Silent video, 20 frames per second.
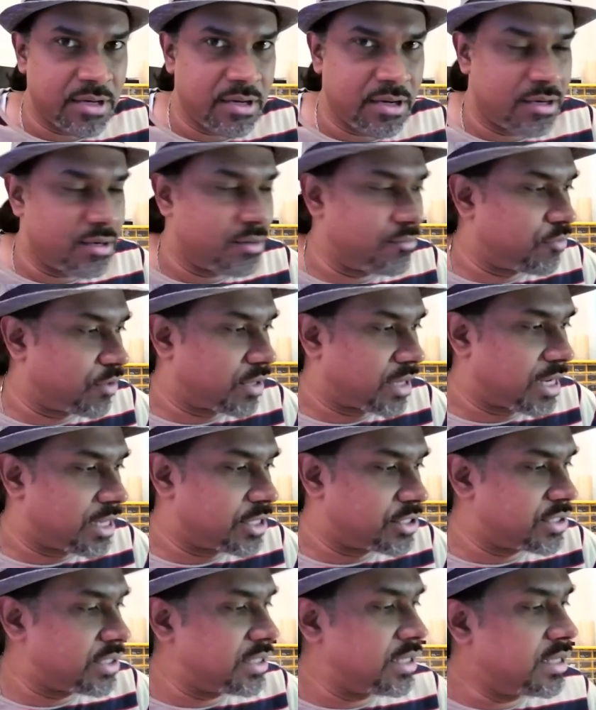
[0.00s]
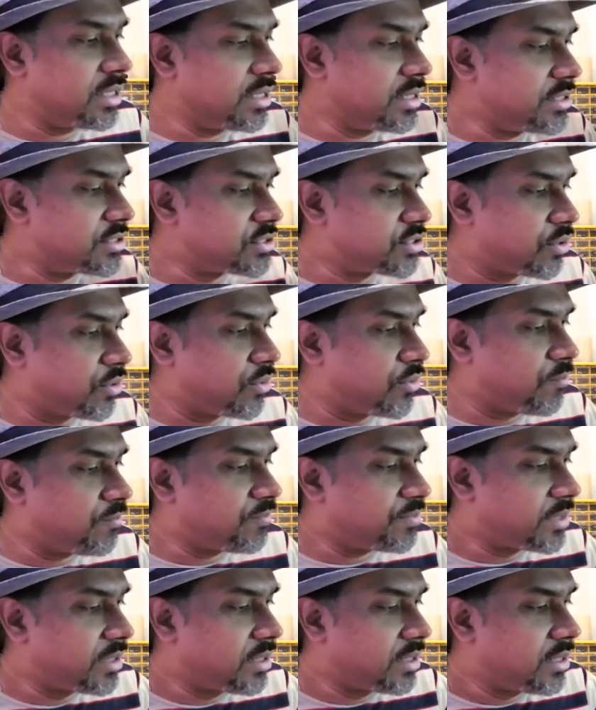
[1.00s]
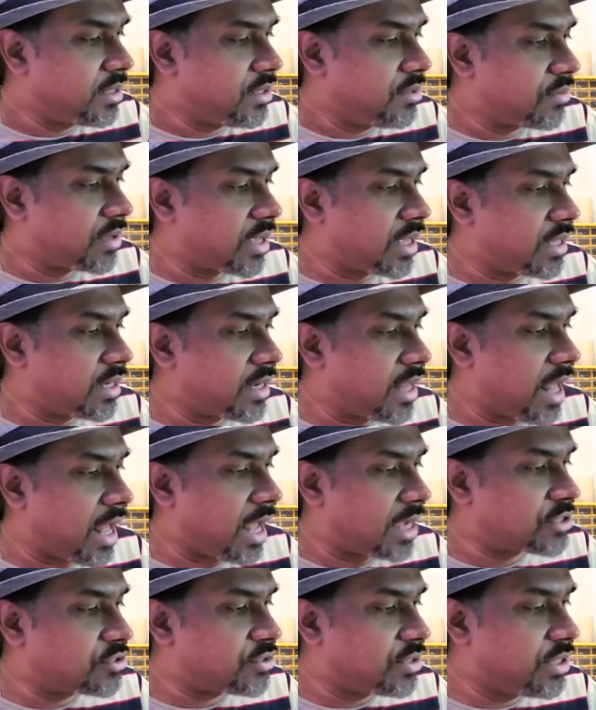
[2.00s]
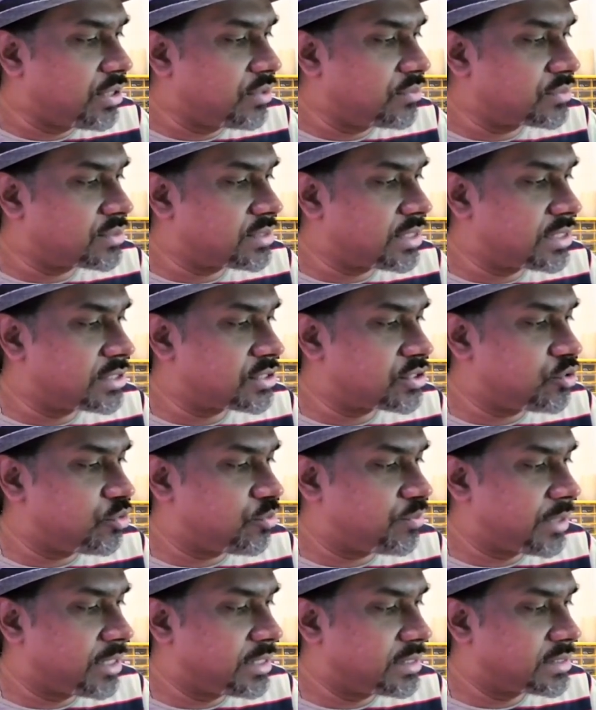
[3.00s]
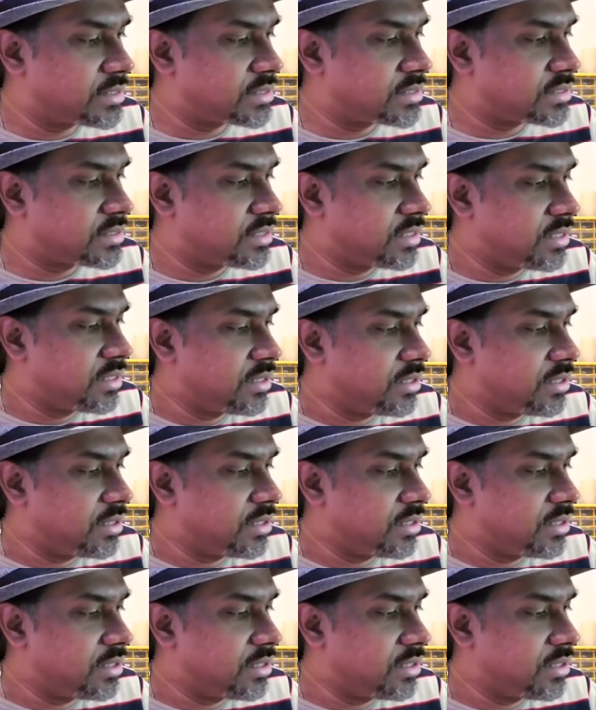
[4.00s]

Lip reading: for connection. So you can actually use these two pins